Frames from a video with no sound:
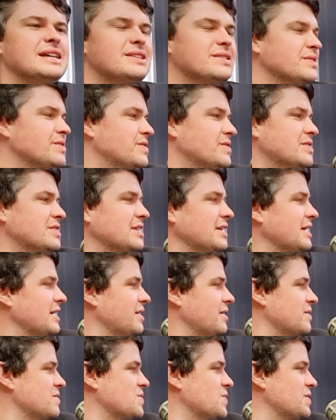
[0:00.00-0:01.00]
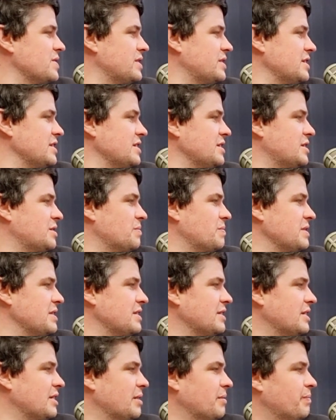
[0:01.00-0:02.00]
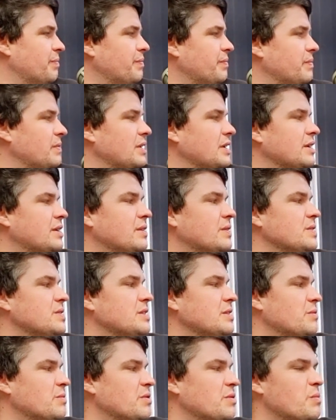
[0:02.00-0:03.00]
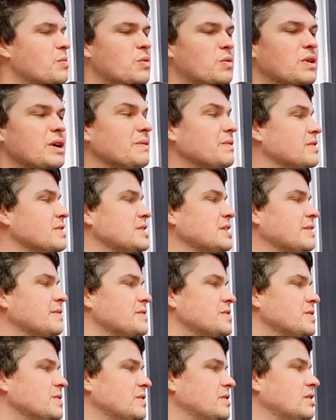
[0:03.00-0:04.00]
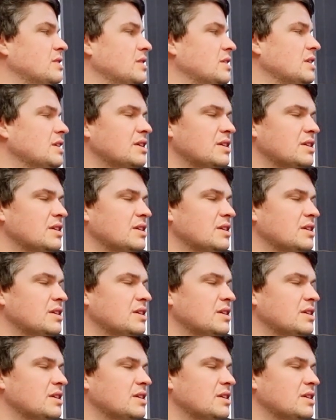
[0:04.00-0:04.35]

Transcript: That's interesting. It always seems to be a concept, when we'll wrap this up soon,